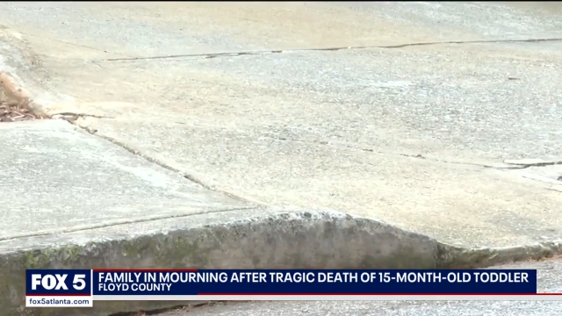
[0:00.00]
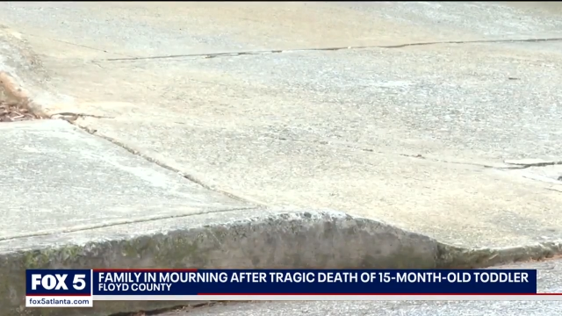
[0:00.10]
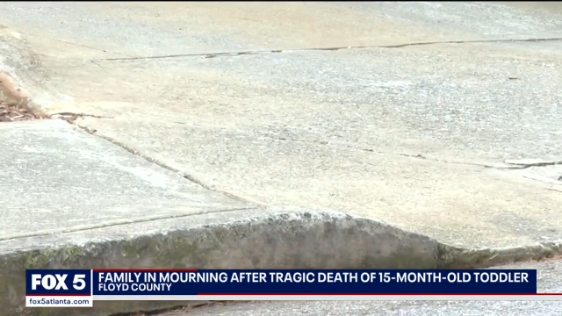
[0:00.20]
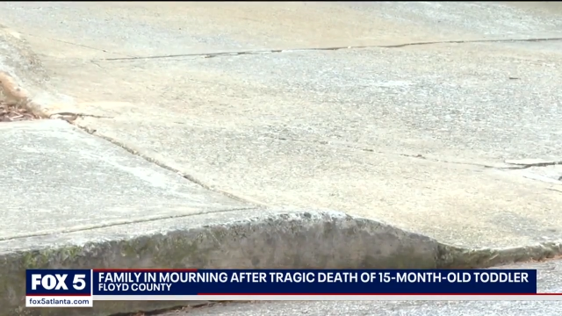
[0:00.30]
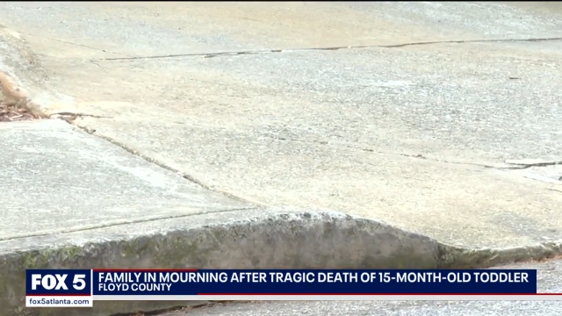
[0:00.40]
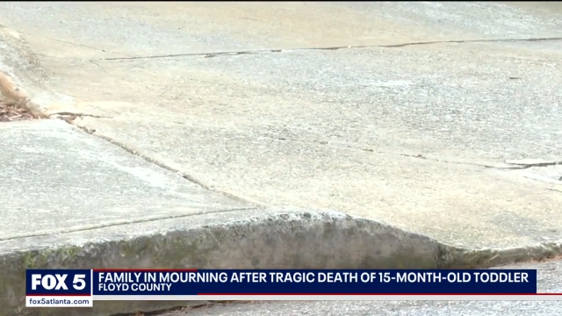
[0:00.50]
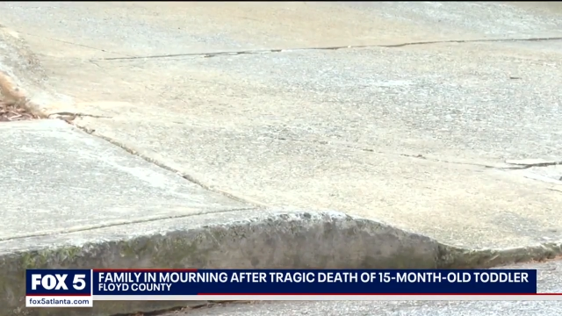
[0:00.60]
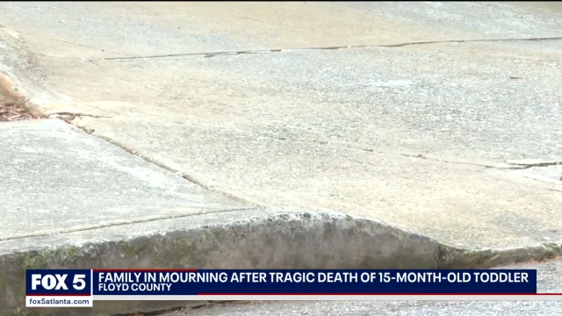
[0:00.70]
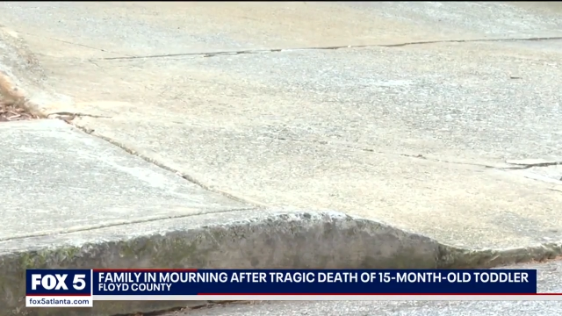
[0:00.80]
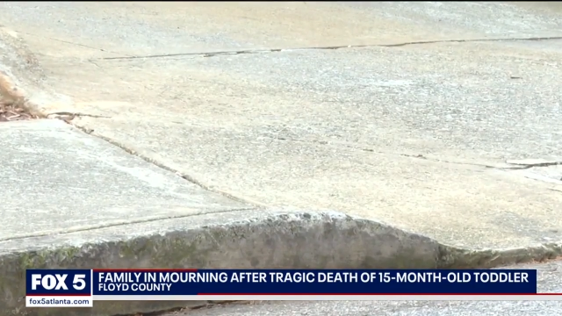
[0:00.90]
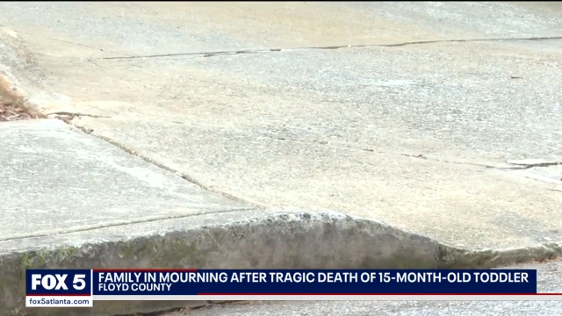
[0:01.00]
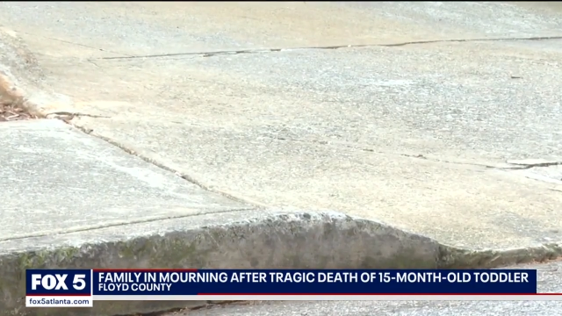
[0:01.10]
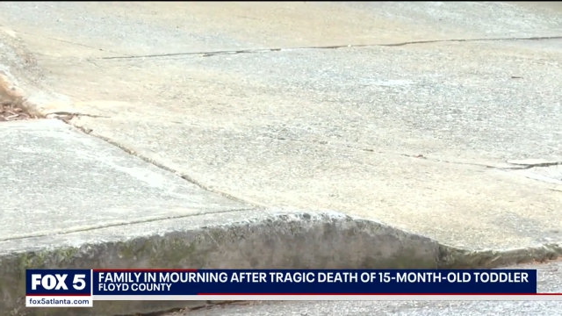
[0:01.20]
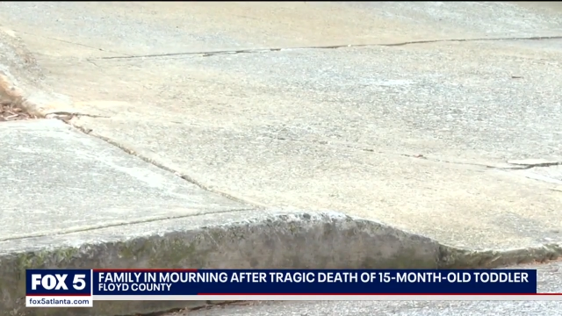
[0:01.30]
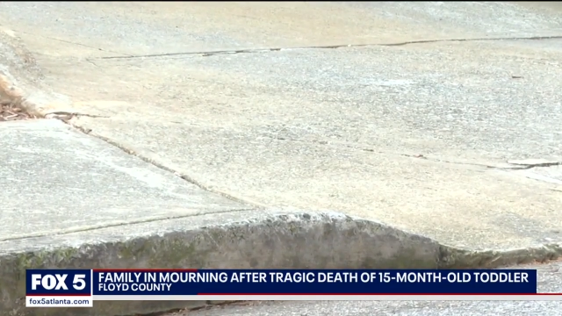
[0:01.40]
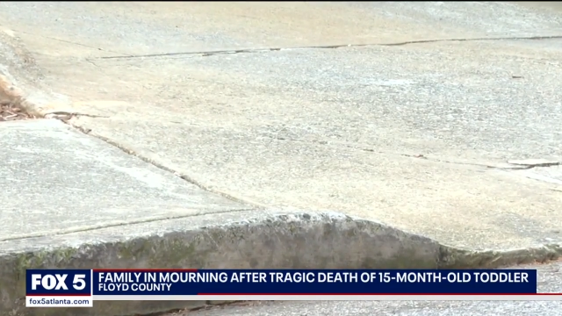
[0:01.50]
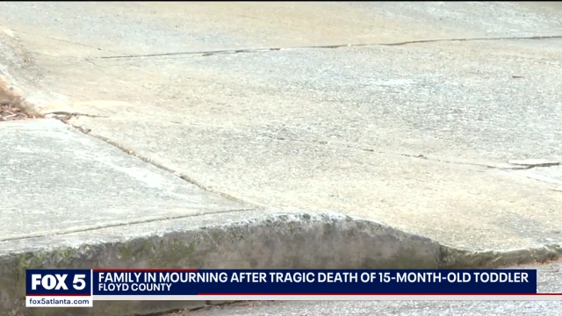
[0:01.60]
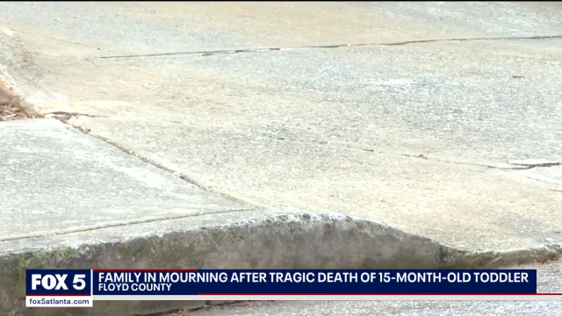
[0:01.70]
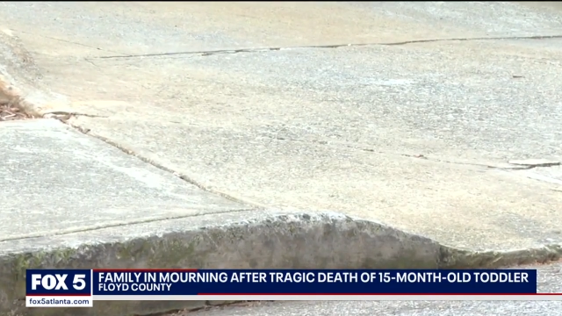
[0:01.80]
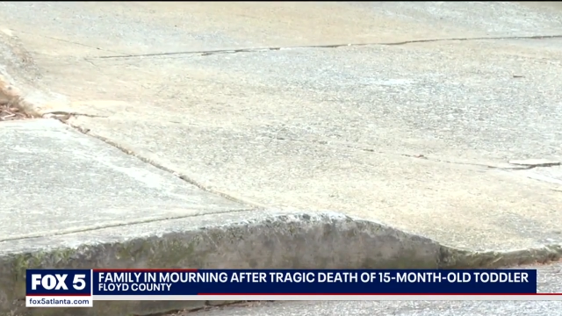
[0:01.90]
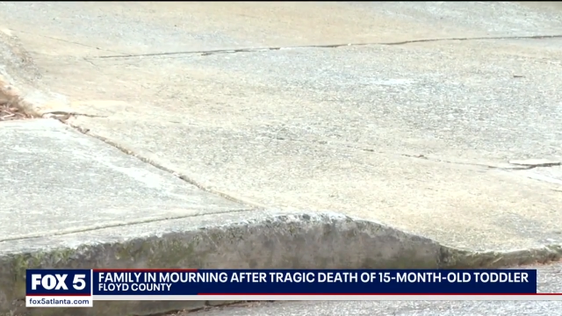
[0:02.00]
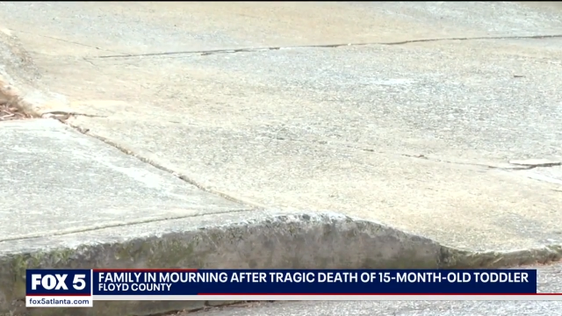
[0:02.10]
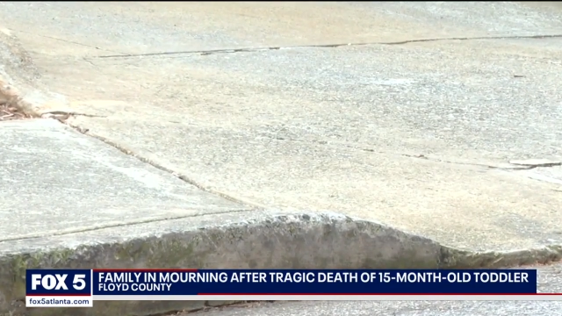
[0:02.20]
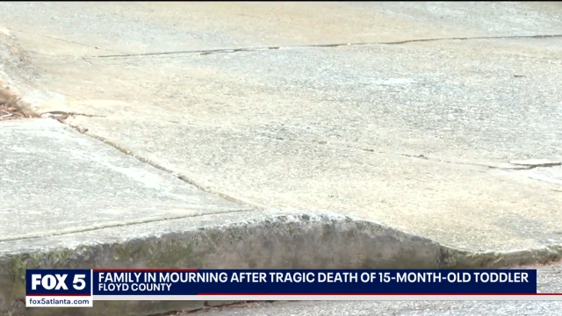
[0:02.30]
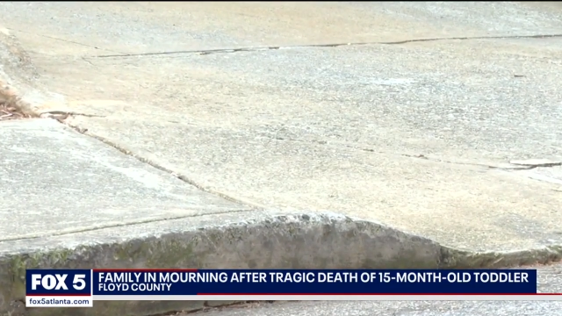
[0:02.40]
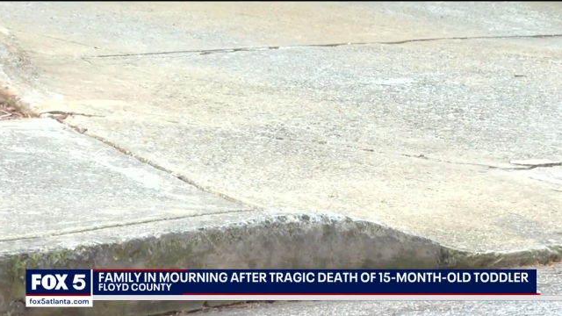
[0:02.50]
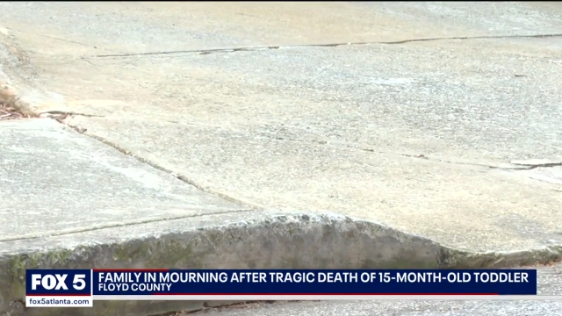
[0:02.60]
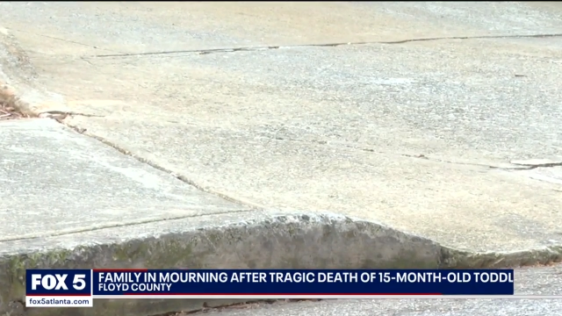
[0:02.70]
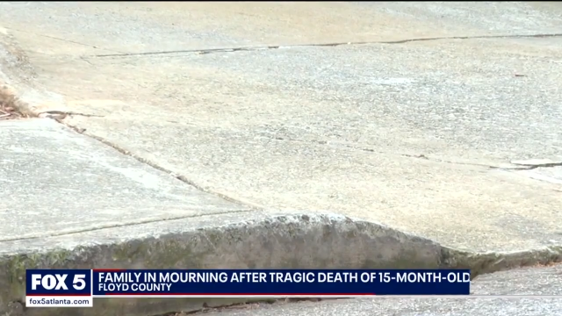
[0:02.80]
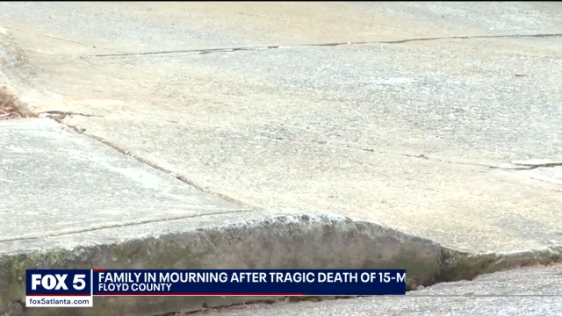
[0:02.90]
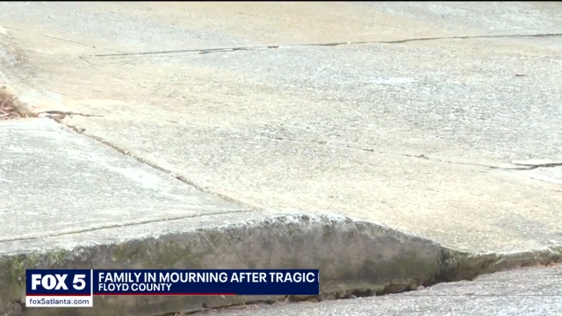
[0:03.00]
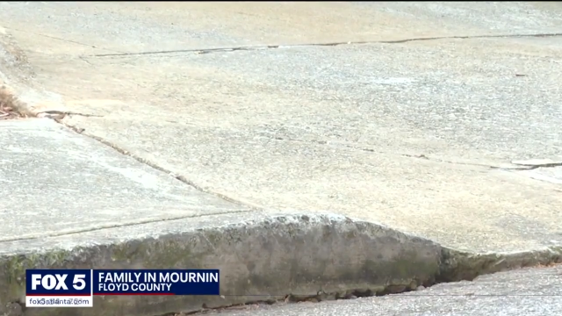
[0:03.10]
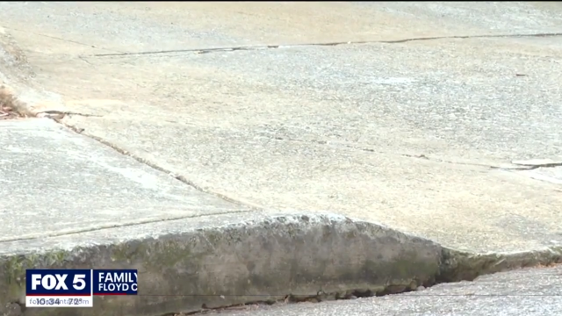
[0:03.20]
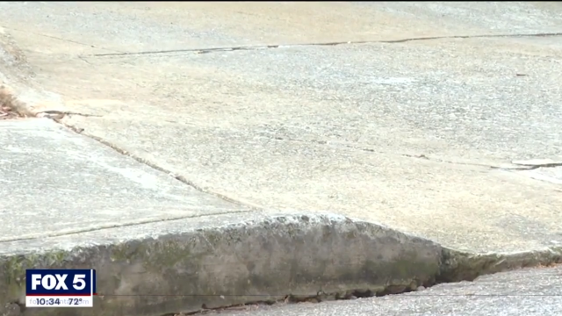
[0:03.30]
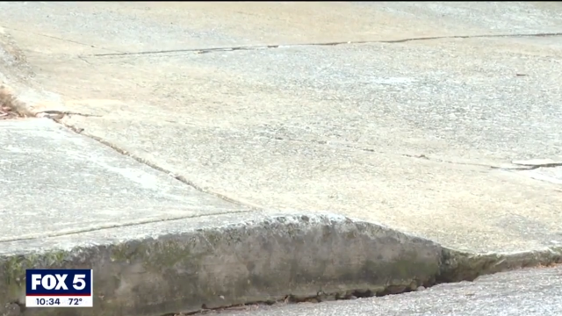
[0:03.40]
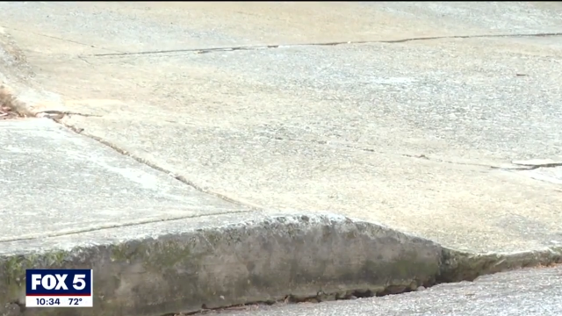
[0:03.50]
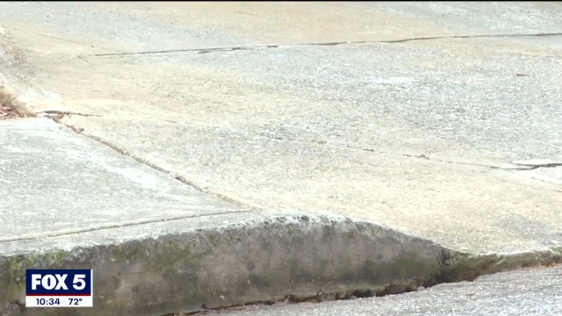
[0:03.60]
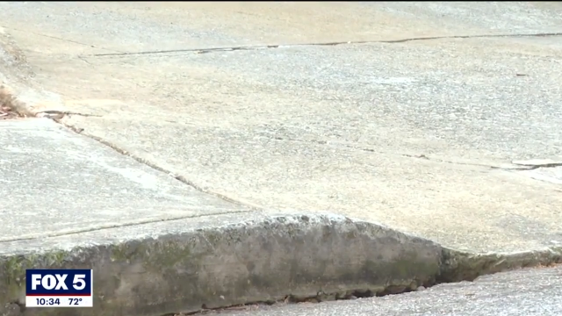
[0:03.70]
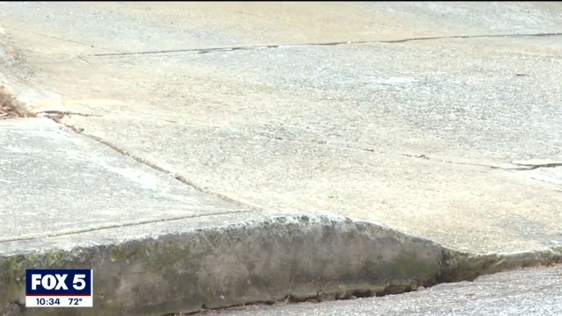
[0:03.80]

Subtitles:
No face is visible, so there are no lips to read.